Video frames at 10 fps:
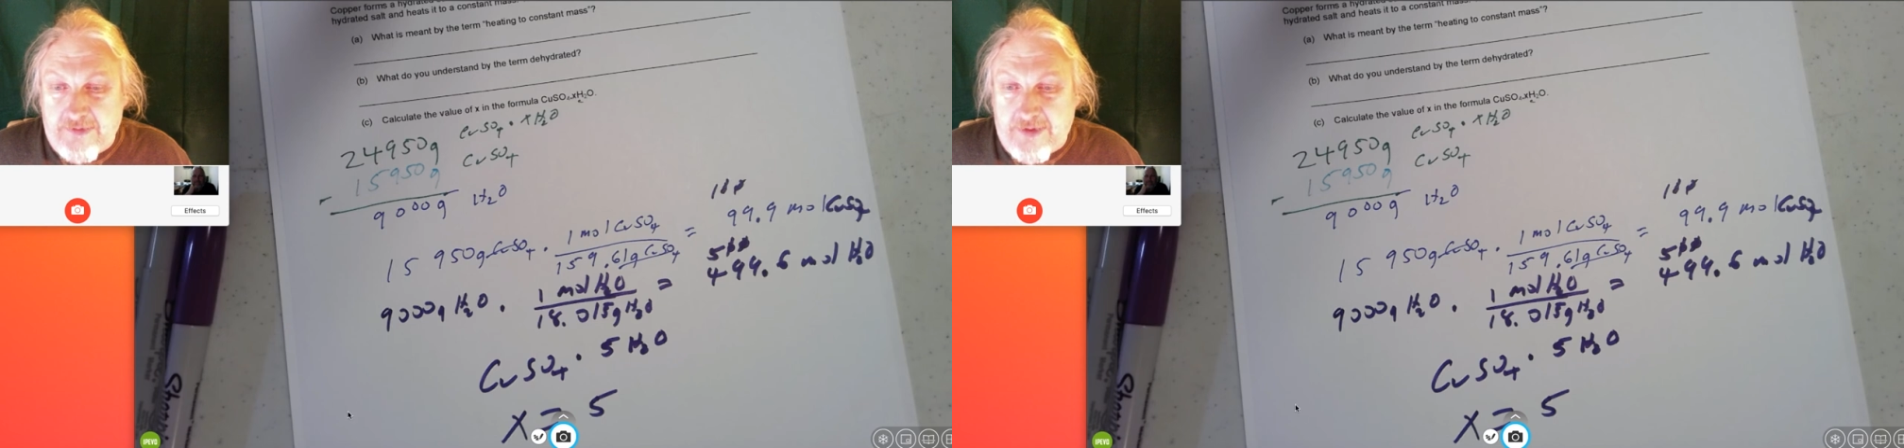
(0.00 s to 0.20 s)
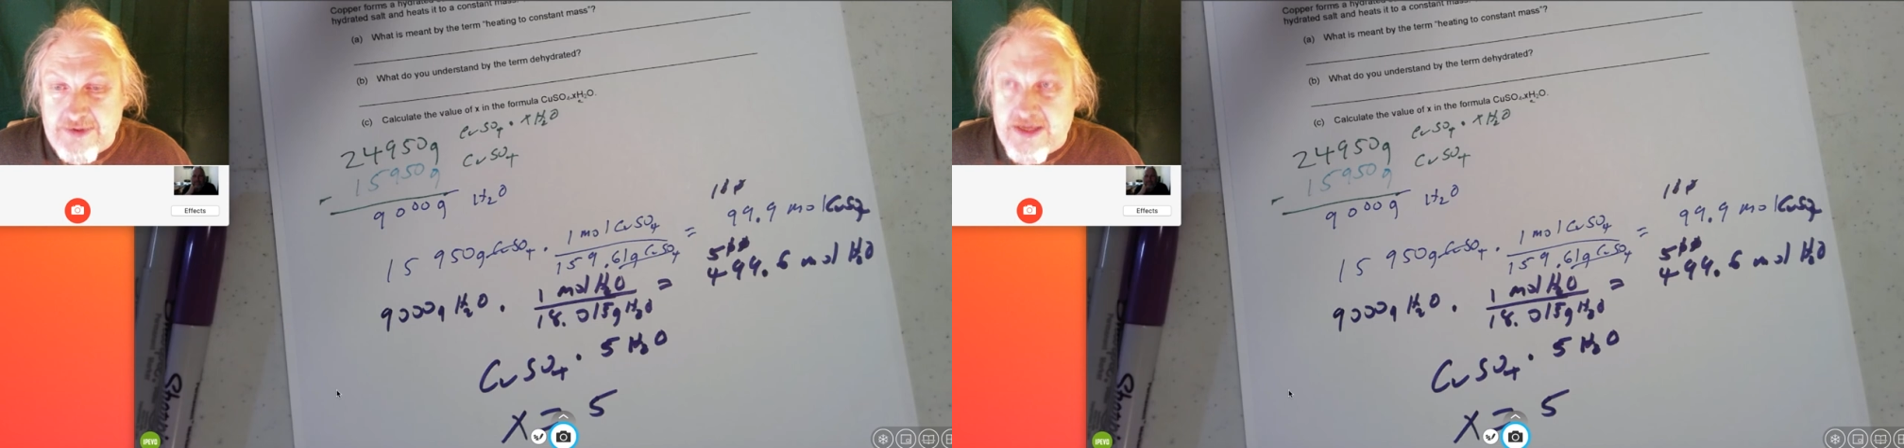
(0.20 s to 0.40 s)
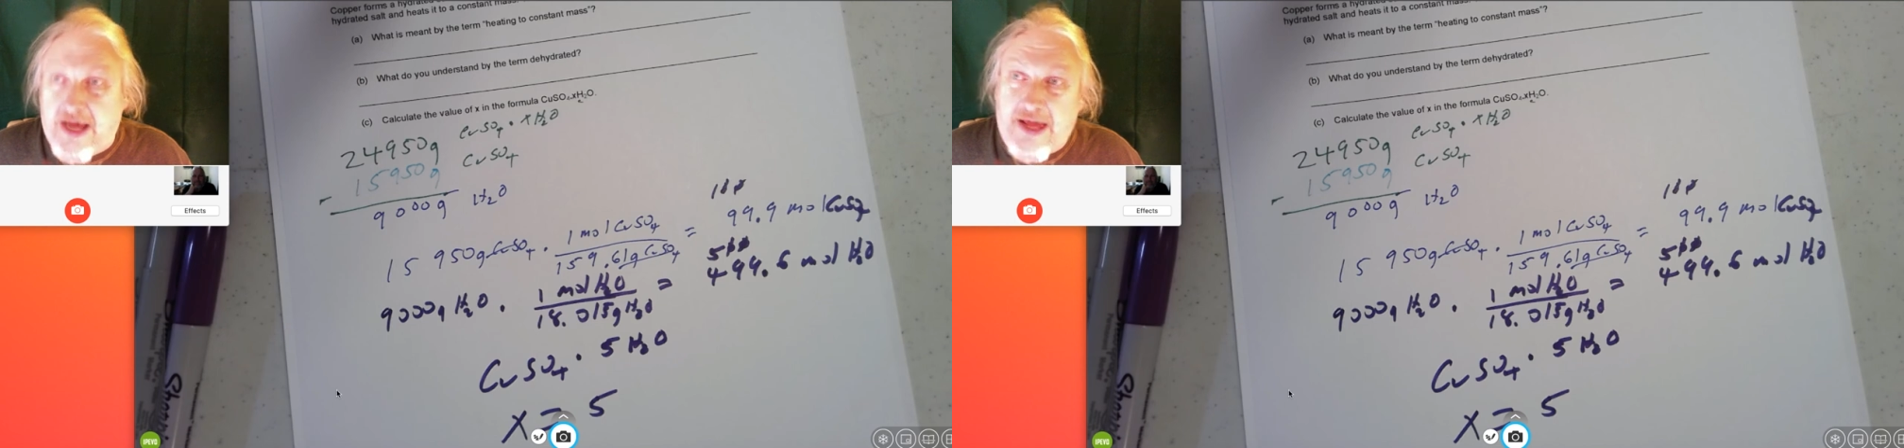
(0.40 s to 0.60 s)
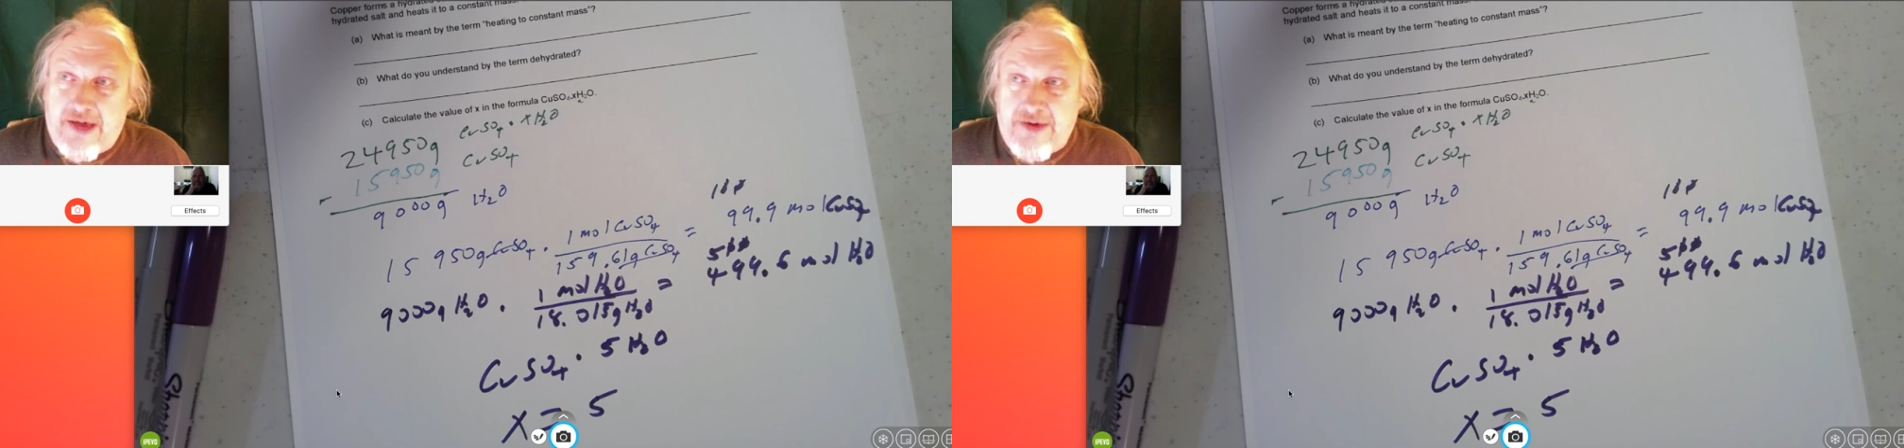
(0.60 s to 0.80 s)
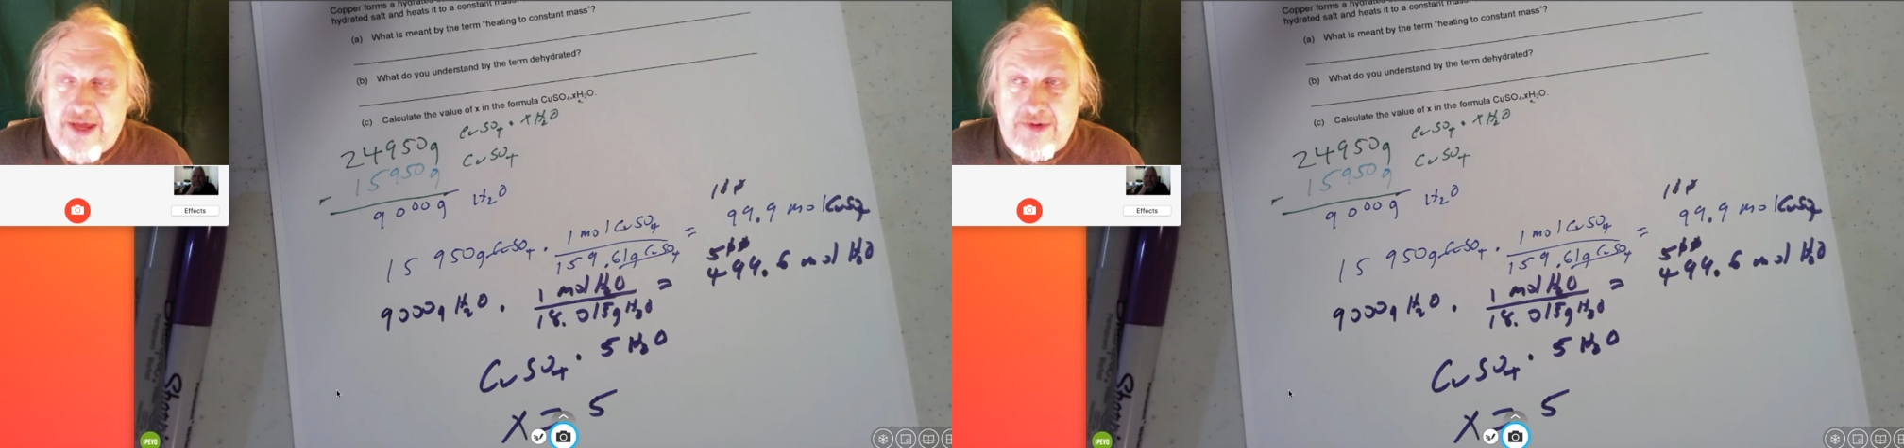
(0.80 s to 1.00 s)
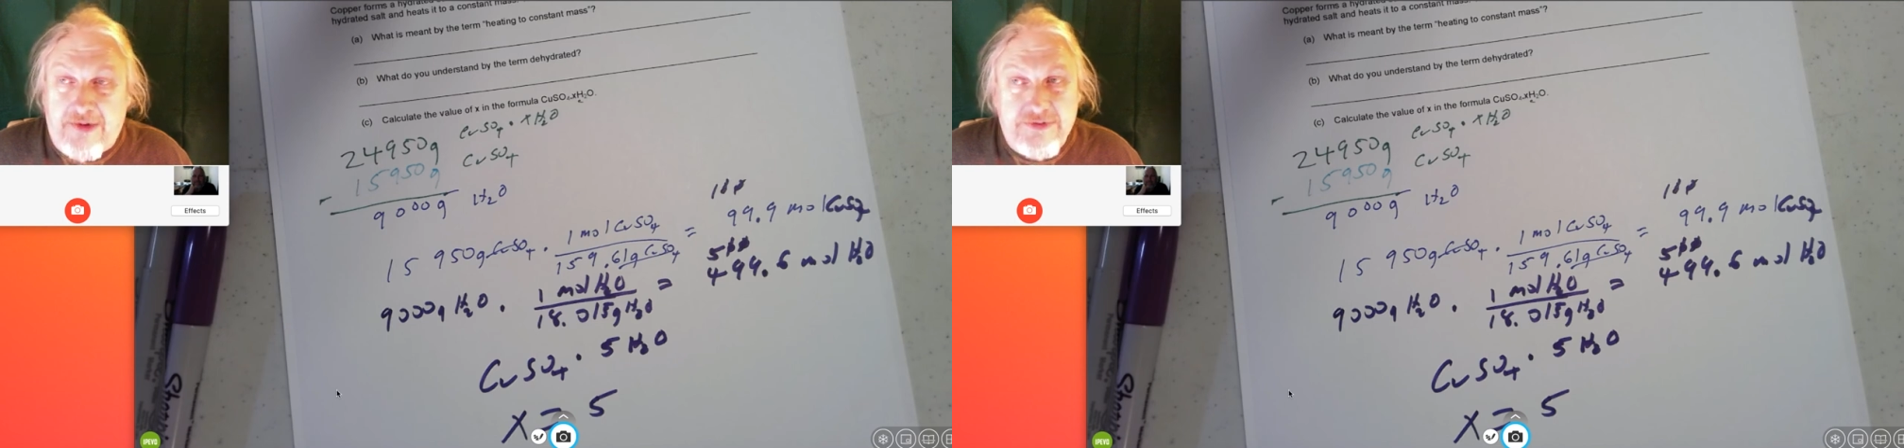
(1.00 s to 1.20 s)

sign out now.